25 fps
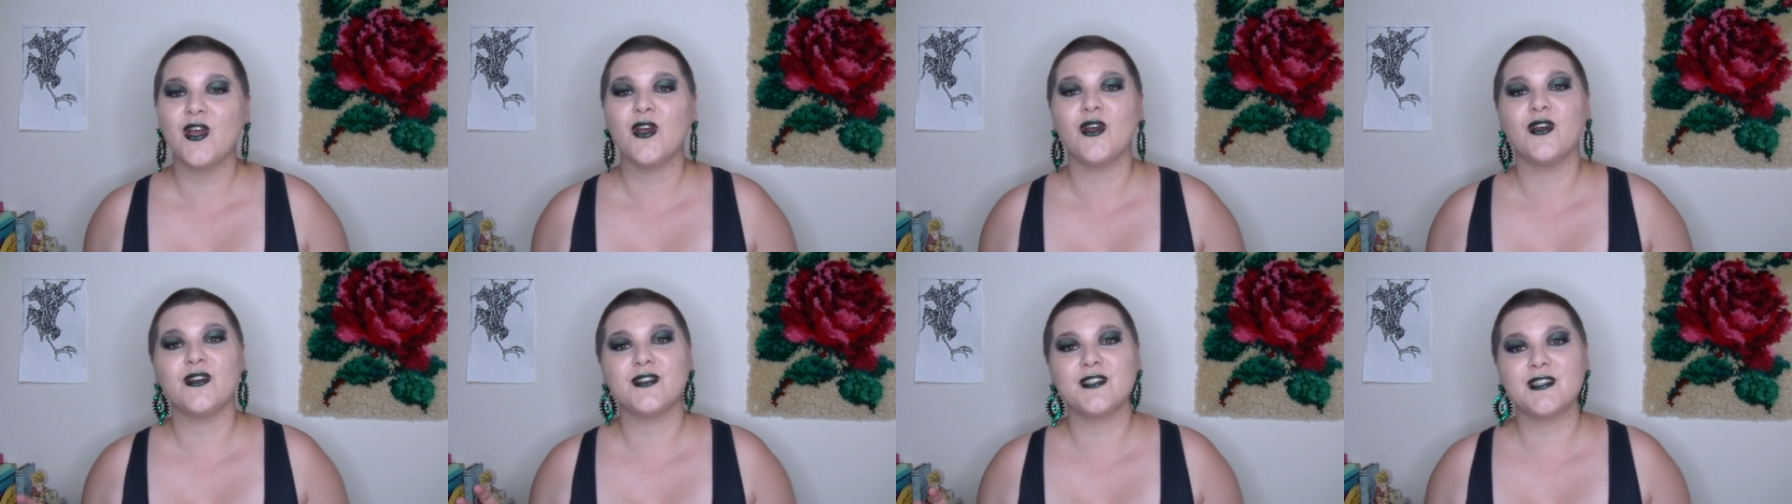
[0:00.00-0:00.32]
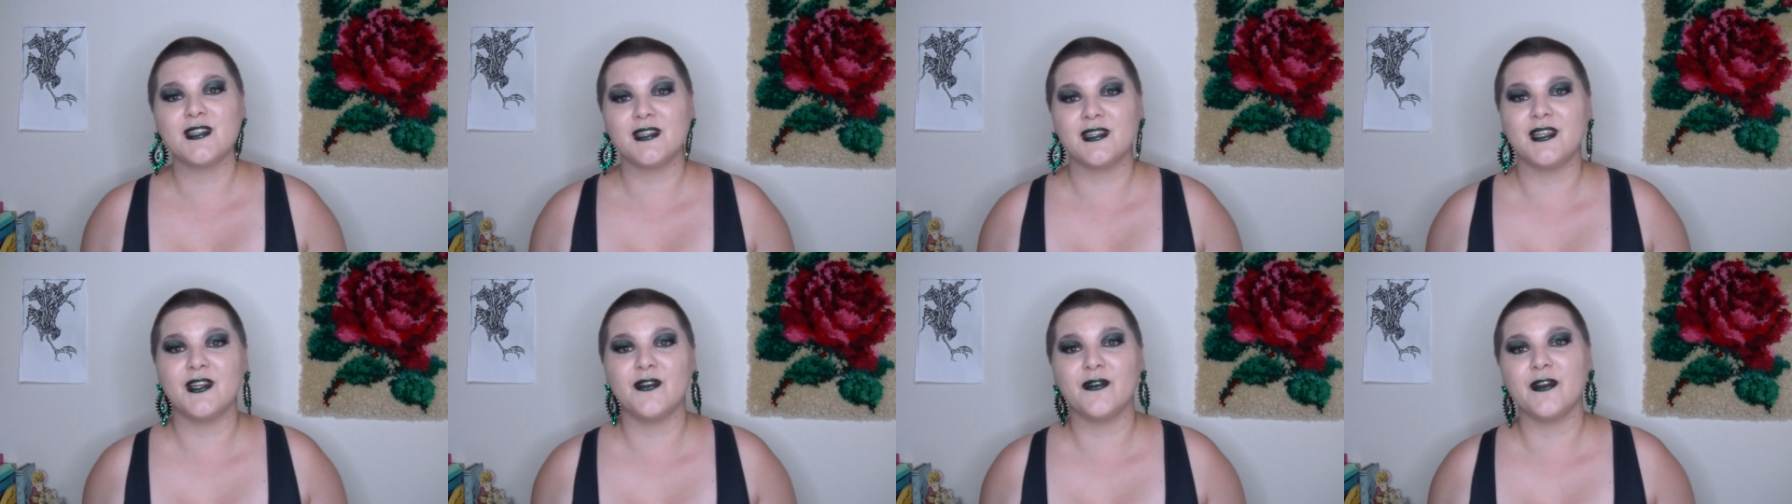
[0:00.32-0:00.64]
her
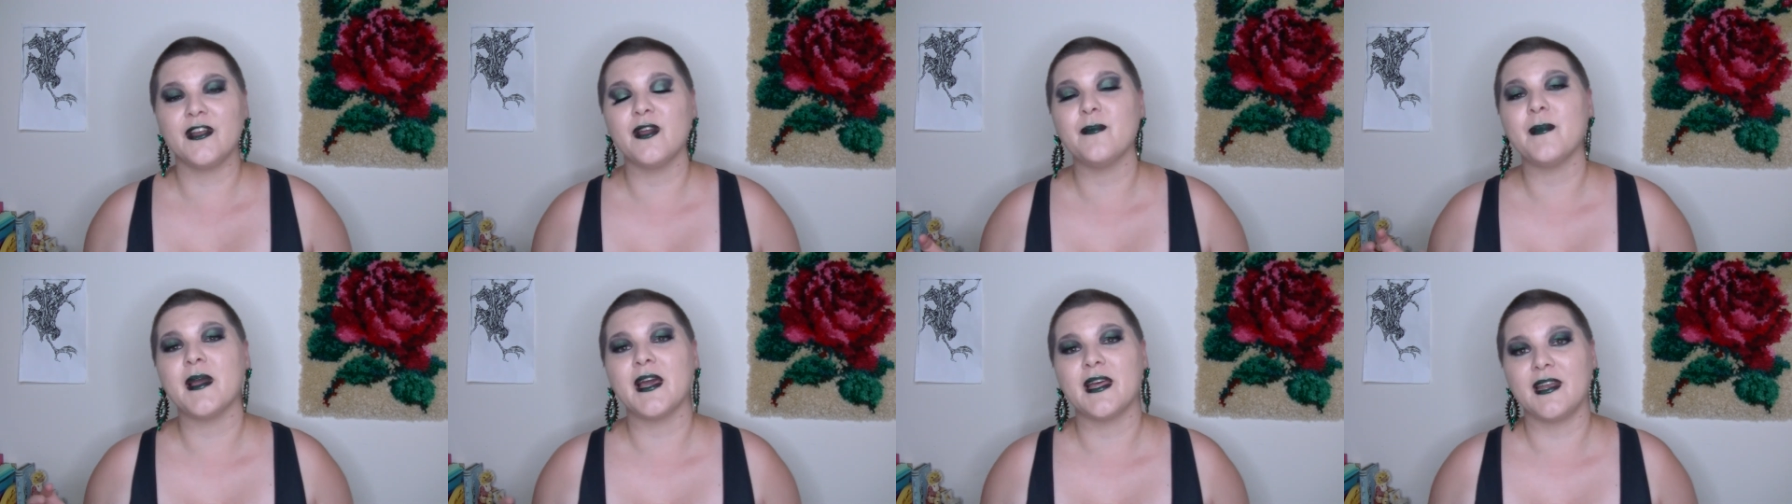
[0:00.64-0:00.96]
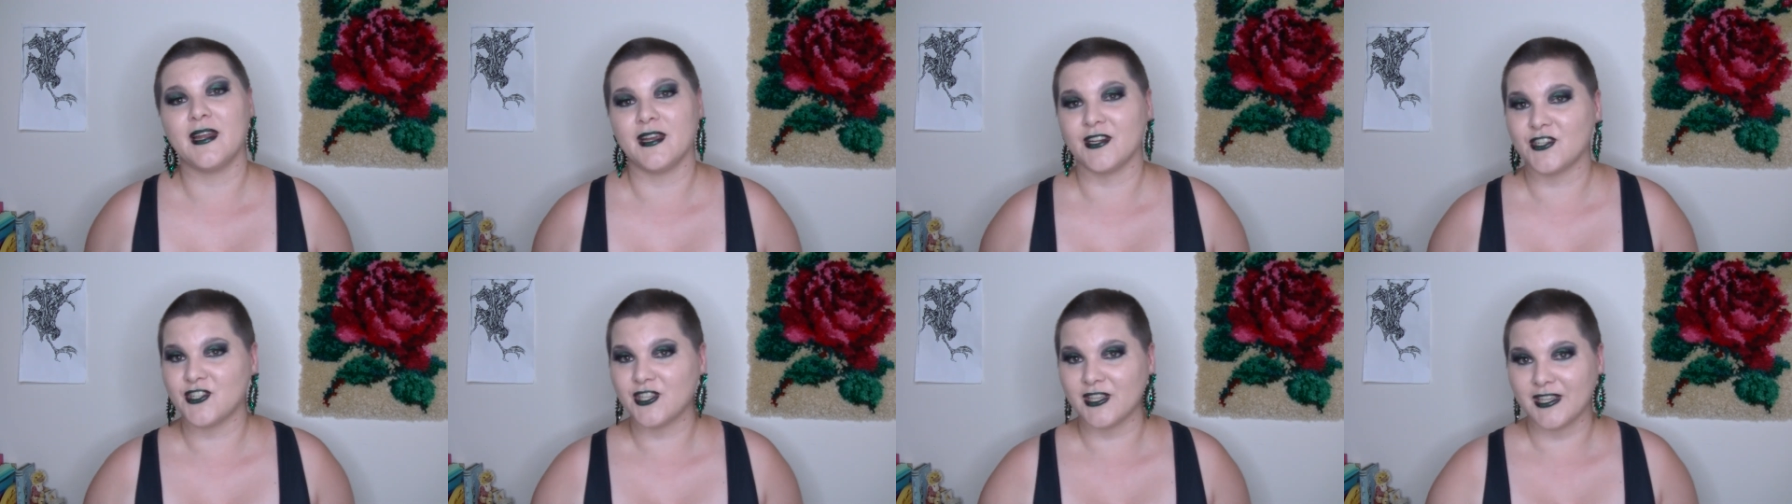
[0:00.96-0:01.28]
delirium had
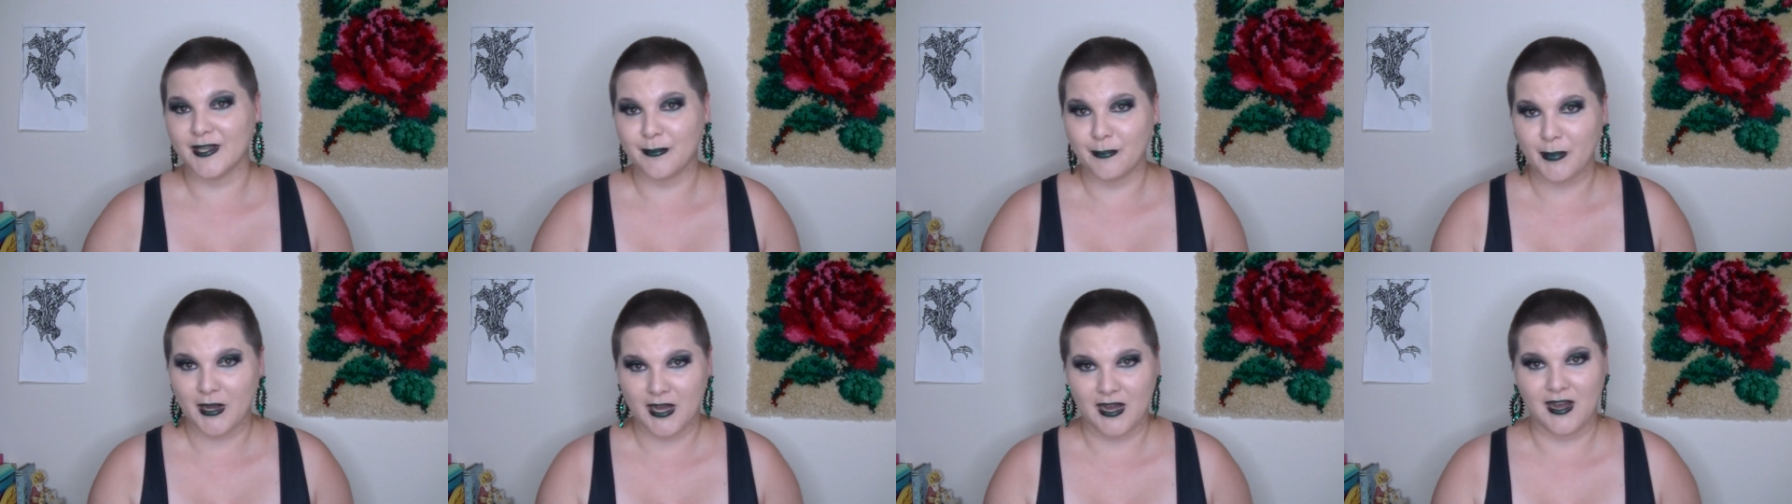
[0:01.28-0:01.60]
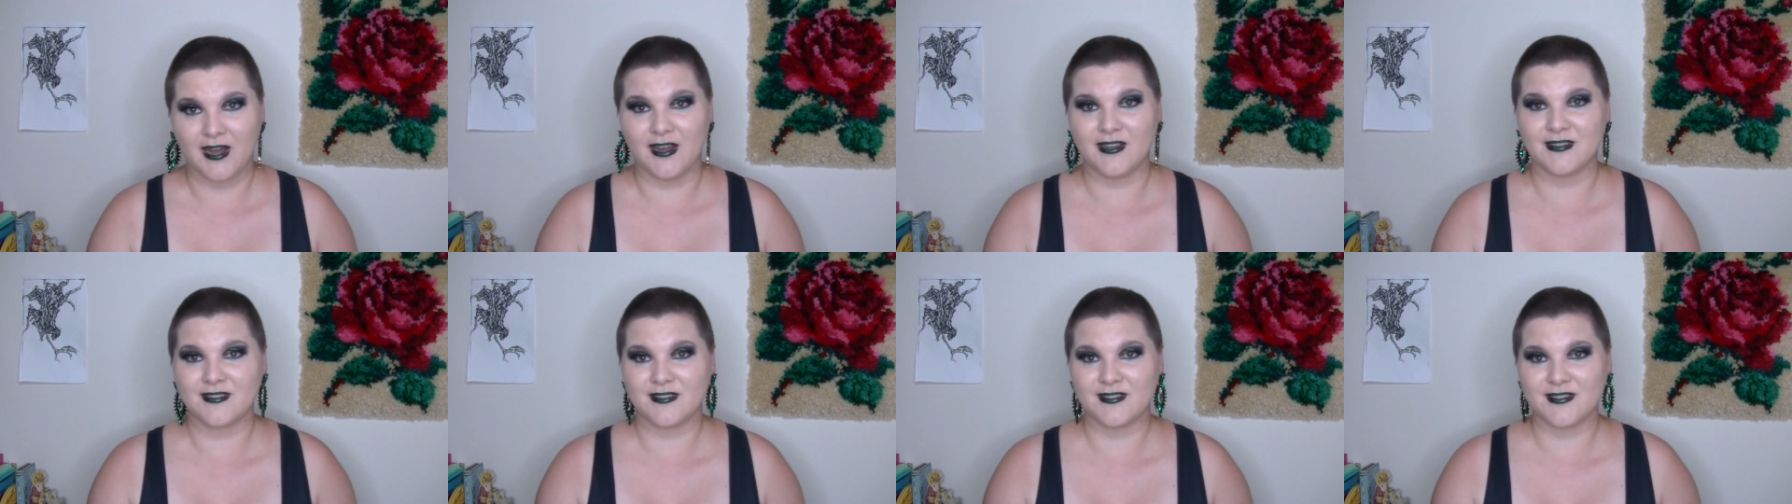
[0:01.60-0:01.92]
actually
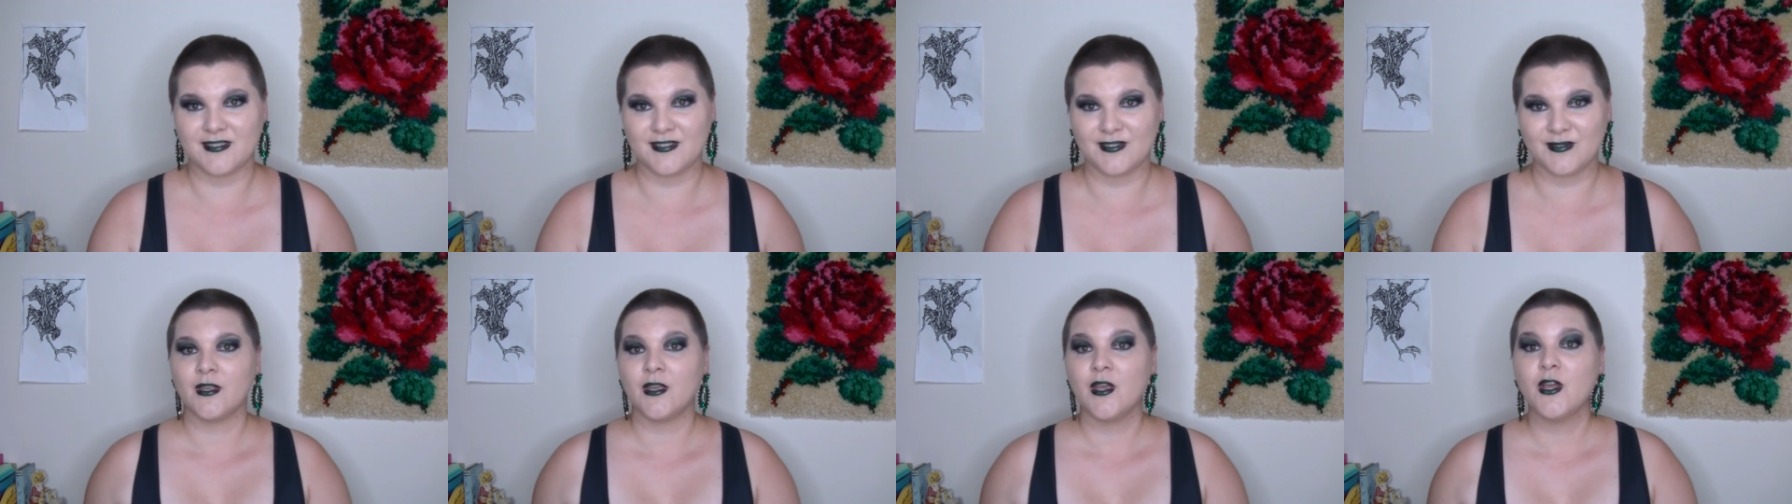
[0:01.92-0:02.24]
passed.